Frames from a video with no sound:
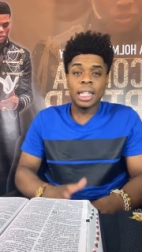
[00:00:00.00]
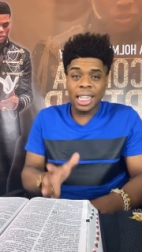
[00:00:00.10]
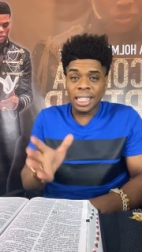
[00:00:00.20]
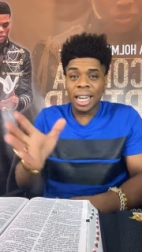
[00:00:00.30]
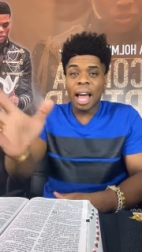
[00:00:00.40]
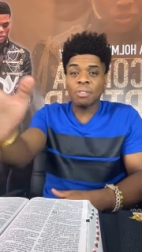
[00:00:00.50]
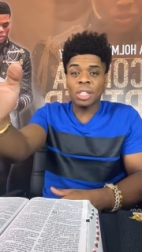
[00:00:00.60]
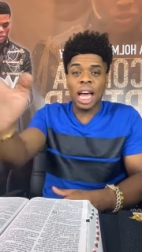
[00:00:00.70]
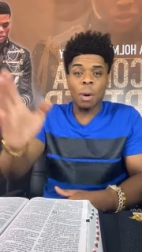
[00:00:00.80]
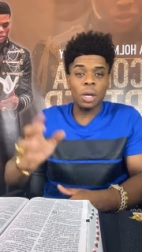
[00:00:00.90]
This
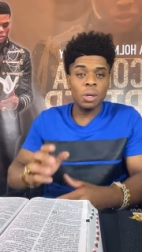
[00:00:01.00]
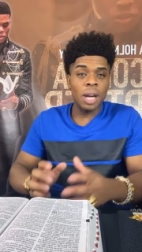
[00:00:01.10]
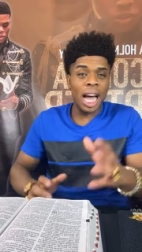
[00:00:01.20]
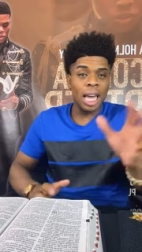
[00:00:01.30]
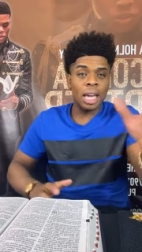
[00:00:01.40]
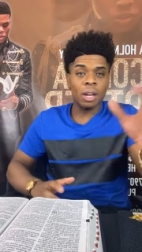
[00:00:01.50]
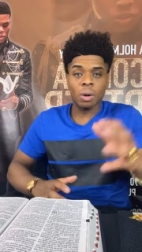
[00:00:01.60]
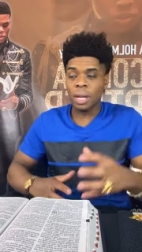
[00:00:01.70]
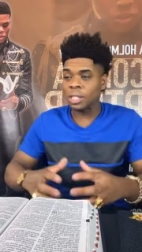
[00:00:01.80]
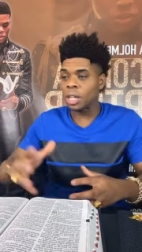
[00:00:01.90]
lifestyle where you got
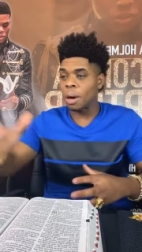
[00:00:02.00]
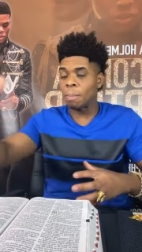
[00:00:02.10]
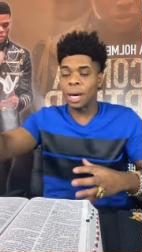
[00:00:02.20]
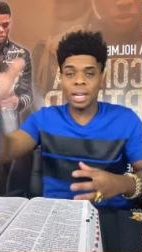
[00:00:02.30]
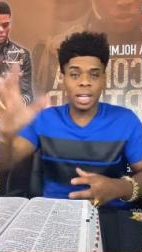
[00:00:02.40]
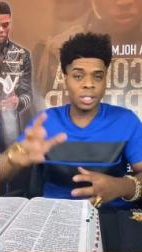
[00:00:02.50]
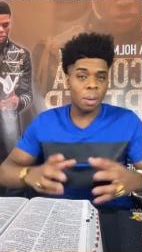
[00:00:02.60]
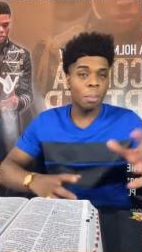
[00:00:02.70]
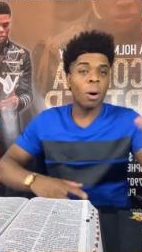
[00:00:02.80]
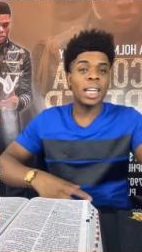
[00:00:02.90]
increase and abundance
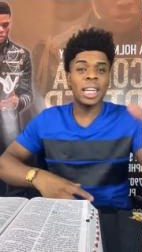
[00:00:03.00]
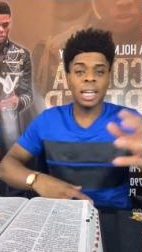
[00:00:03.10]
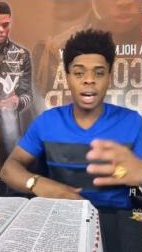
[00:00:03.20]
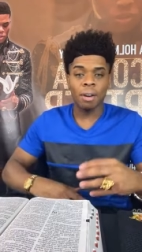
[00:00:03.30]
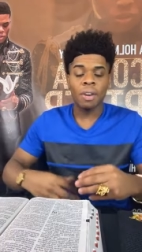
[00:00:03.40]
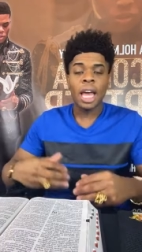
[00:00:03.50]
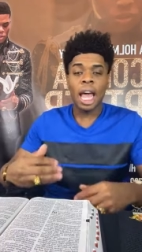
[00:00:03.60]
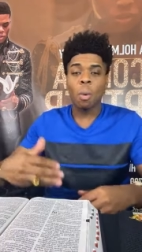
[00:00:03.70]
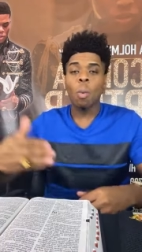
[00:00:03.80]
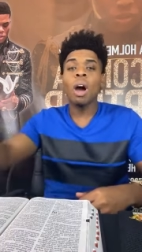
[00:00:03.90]
and more than enough
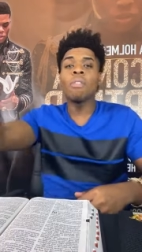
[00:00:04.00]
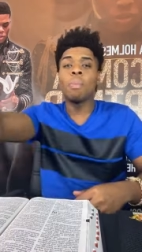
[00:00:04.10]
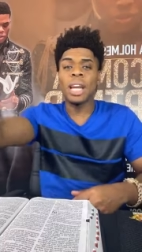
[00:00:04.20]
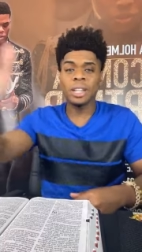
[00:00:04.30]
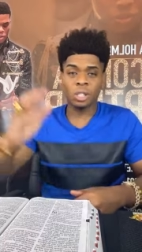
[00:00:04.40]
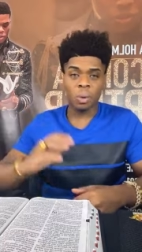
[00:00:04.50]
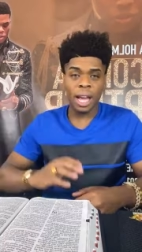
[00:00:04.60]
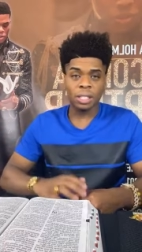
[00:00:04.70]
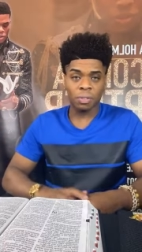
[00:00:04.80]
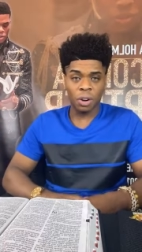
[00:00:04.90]
and wealth being
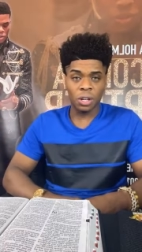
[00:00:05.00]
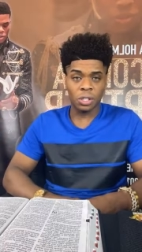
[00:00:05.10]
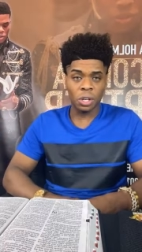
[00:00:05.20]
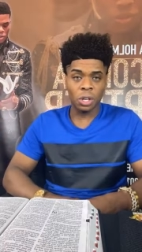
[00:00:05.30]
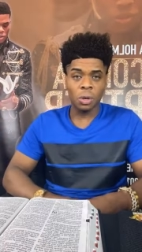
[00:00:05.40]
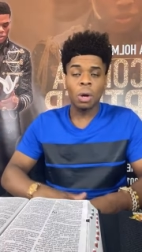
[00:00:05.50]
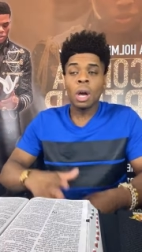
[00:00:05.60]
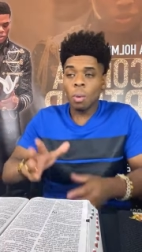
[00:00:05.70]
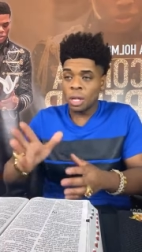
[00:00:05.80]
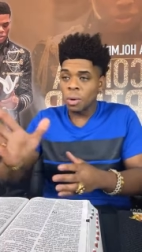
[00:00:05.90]
transferred to you
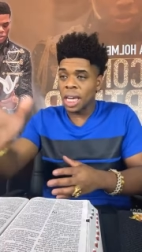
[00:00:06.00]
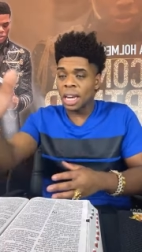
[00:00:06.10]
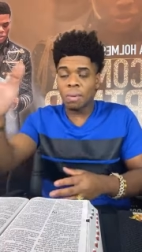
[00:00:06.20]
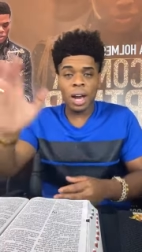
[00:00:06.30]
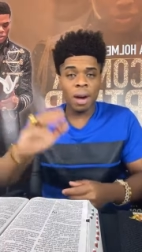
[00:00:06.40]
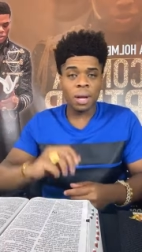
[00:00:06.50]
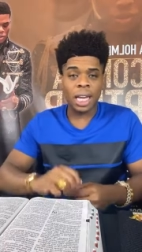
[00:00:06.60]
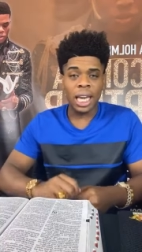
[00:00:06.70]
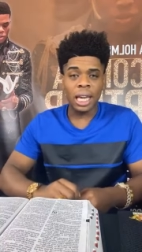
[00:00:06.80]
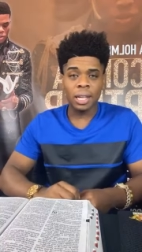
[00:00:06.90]
when you get around
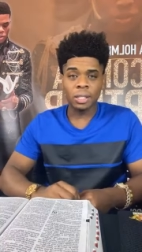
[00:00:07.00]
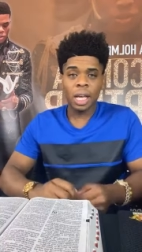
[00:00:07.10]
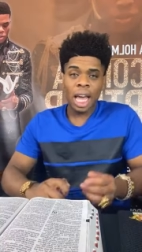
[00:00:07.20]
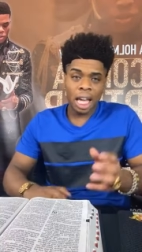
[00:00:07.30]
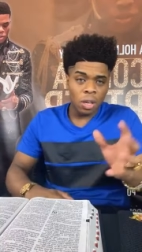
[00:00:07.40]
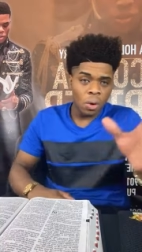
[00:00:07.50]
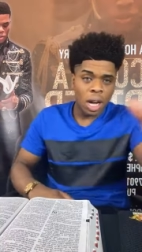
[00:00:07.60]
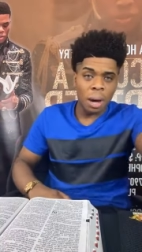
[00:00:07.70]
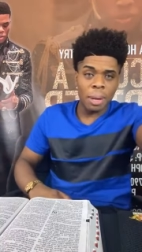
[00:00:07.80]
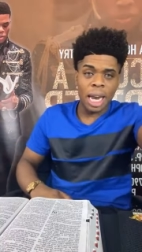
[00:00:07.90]
kings and you
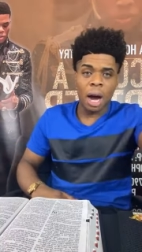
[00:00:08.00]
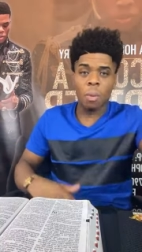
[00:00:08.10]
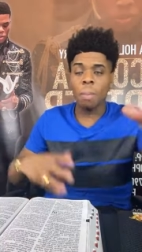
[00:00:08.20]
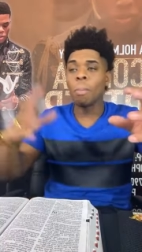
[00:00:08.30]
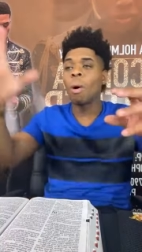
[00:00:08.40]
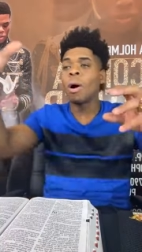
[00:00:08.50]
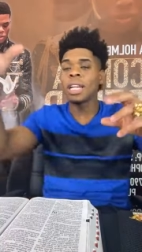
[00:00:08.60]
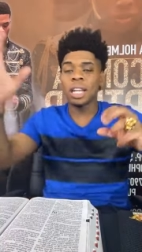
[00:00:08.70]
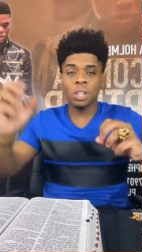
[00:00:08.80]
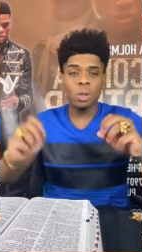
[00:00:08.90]
coming out with more
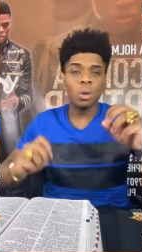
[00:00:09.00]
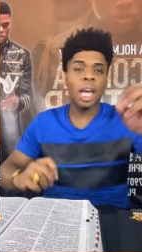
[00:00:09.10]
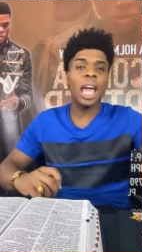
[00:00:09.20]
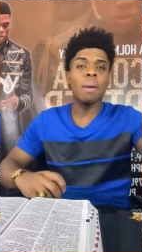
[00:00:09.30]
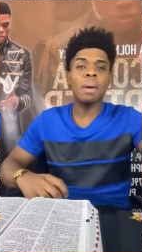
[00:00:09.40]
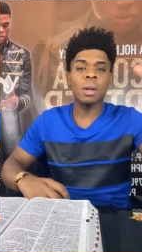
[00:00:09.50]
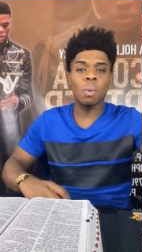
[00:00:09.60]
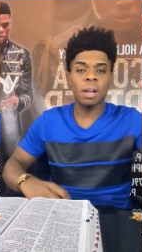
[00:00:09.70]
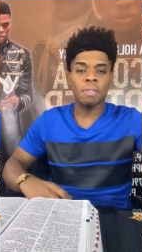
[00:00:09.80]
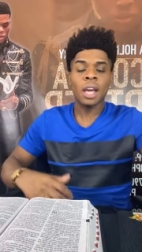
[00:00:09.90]
than you came in
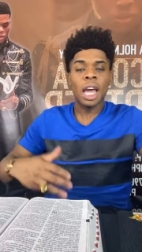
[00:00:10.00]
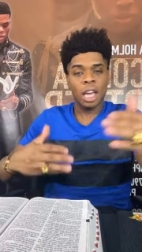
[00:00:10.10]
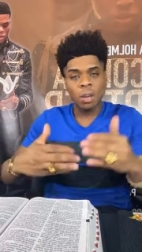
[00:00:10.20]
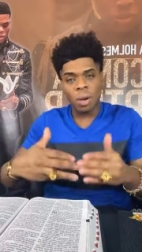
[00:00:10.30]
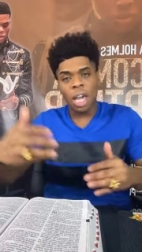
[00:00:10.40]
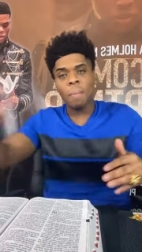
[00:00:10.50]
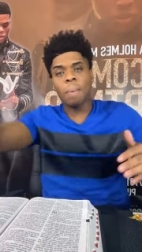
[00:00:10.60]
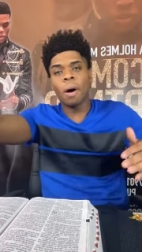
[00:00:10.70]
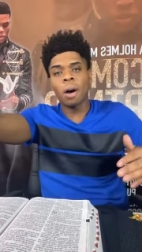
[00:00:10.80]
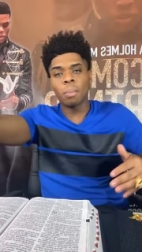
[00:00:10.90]
with and you keep
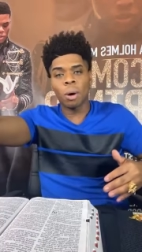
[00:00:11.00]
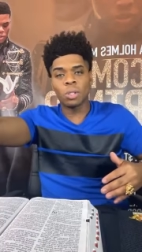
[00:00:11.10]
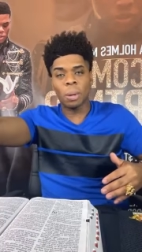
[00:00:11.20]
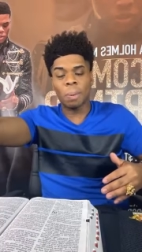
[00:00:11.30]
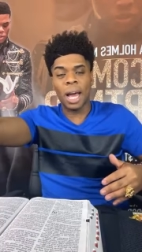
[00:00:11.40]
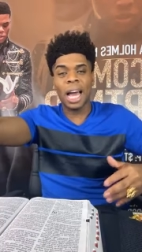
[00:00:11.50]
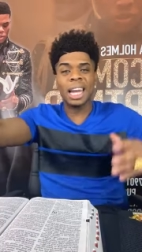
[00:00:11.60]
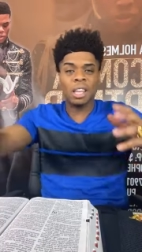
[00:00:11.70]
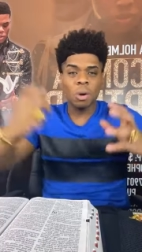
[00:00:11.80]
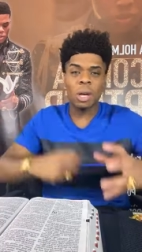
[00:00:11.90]
on
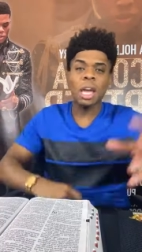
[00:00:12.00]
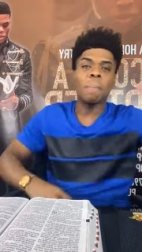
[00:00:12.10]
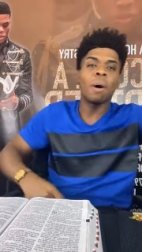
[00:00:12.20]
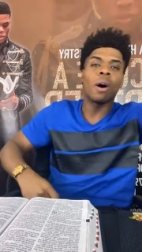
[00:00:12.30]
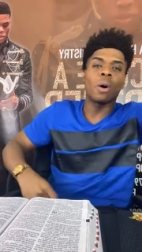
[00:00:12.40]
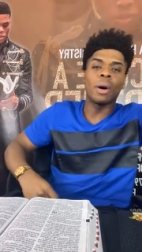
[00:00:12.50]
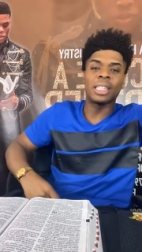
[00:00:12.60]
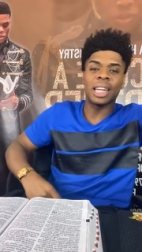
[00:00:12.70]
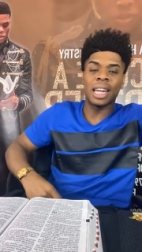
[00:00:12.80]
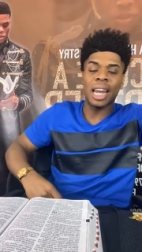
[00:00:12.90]
multiplying and you keep on going
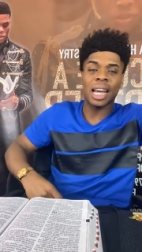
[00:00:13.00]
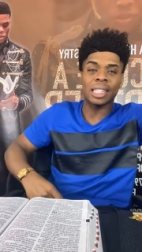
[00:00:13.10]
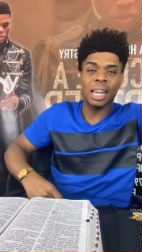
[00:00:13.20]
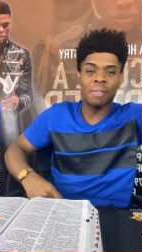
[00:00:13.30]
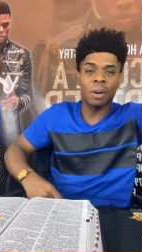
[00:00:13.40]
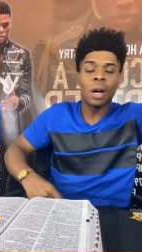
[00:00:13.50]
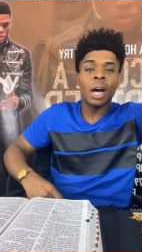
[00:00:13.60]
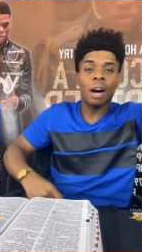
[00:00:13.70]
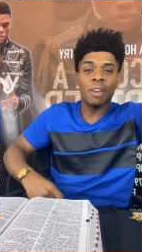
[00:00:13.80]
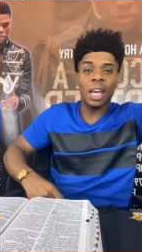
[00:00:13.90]
to the next level
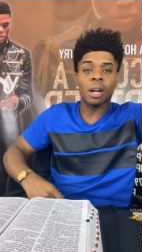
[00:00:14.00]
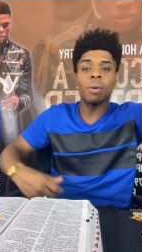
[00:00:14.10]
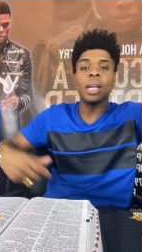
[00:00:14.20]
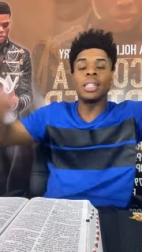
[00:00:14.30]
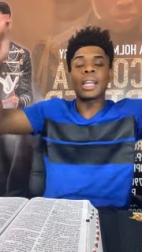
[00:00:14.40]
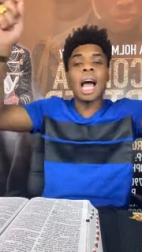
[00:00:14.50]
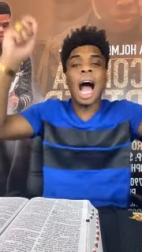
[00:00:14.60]
of increase.